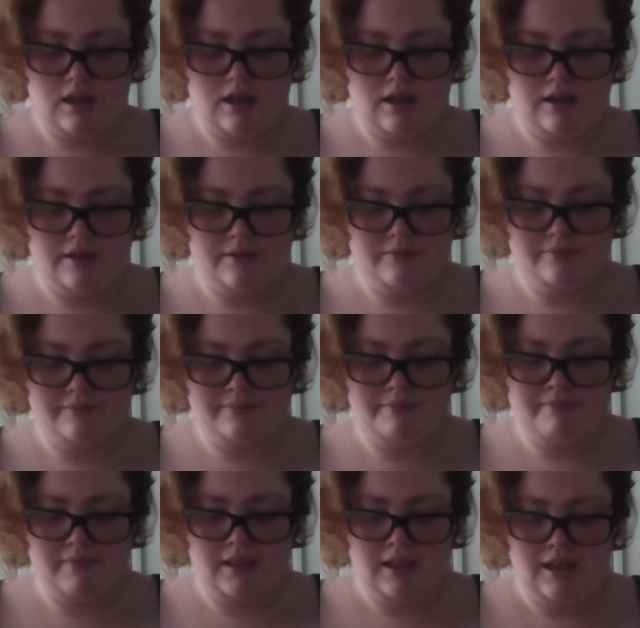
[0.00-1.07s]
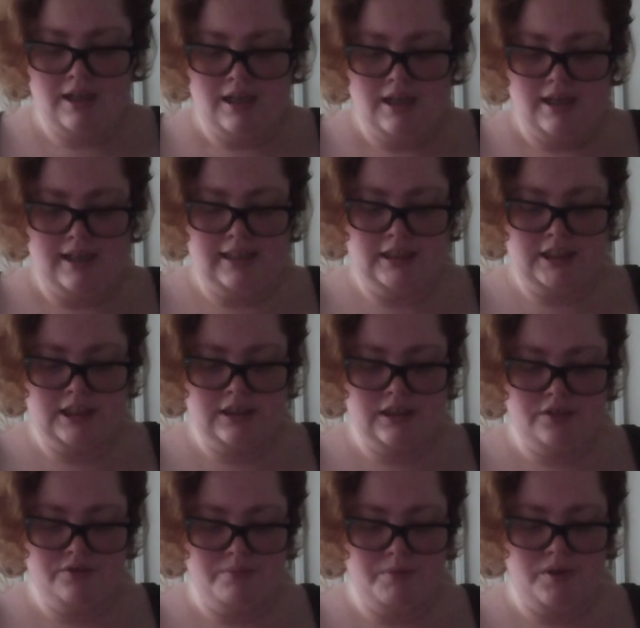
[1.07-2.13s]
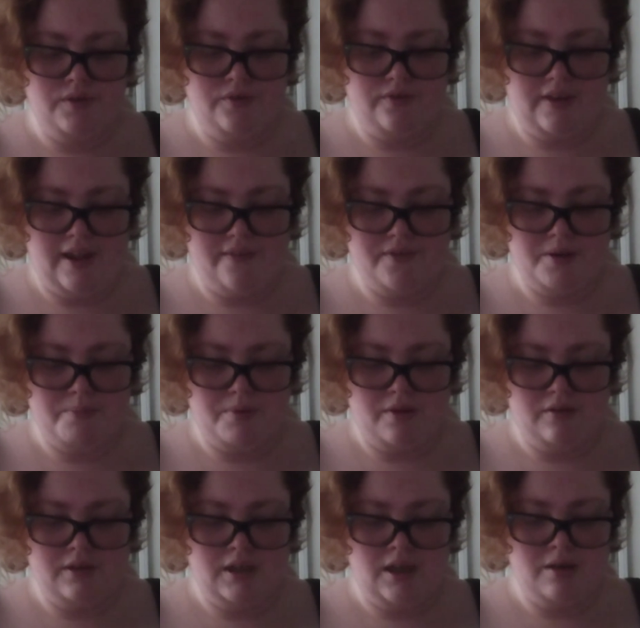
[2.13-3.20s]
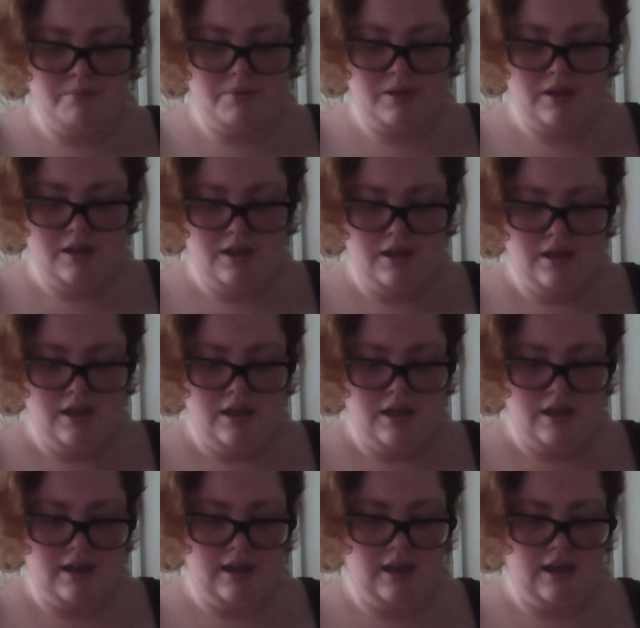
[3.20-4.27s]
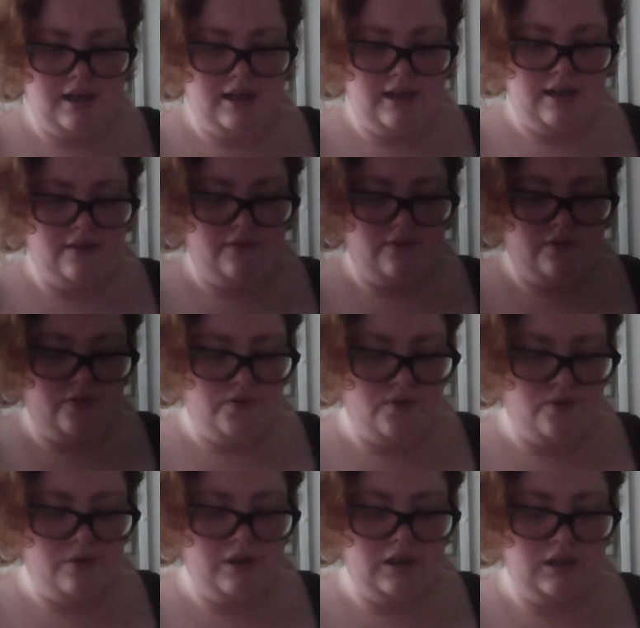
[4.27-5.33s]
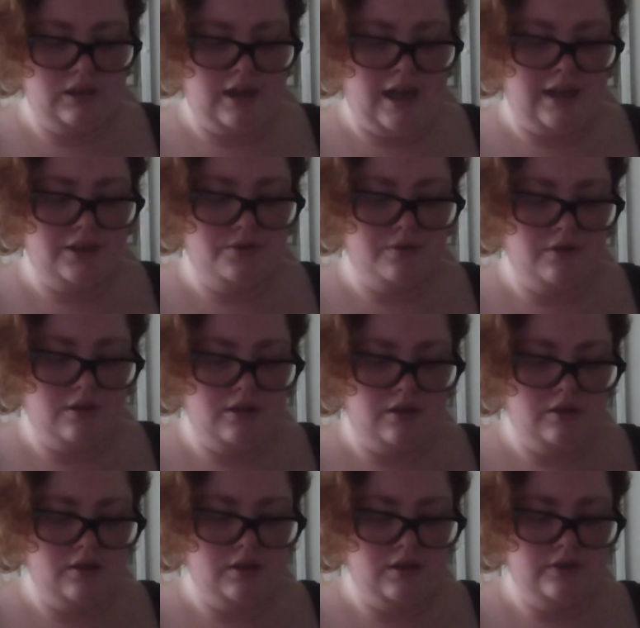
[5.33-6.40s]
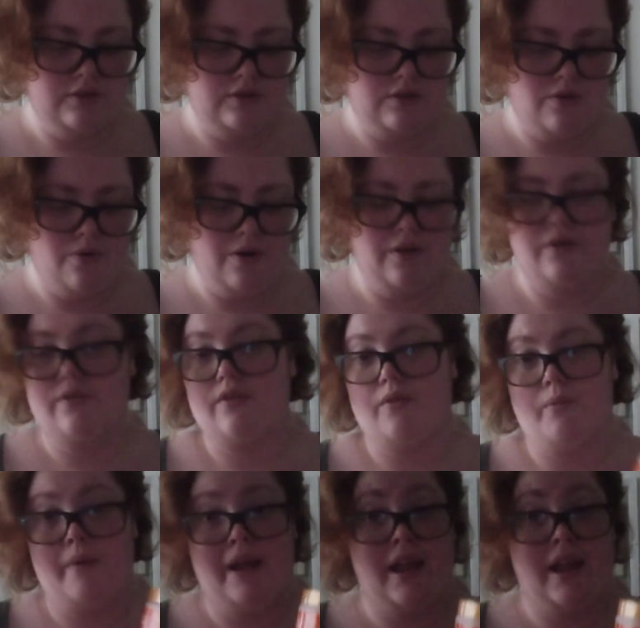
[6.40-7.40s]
Um, it gently removes heavy buildup, and it's for natural curls, coils, and